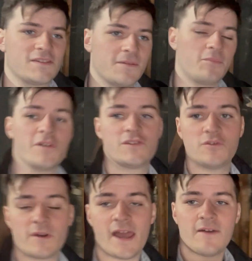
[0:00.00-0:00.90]
some point
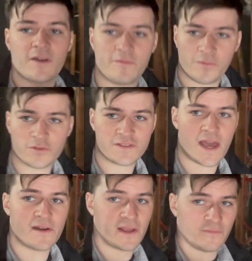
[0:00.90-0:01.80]
soon when I have like a full
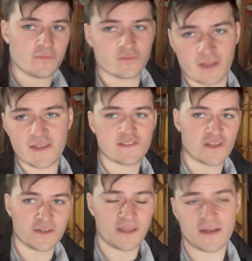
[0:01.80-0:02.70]
Saturday, a full nice
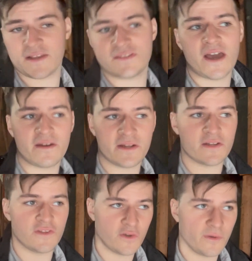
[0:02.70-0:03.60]
Sunday, nice Saturday
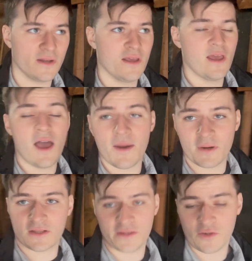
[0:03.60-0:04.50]
to do it, I'm
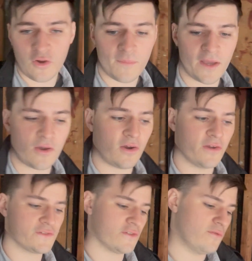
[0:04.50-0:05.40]
gonna clean all my
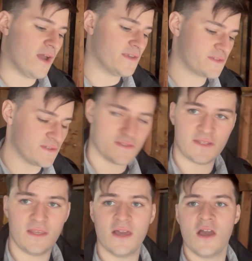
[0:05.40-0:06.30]
cars so you guys can see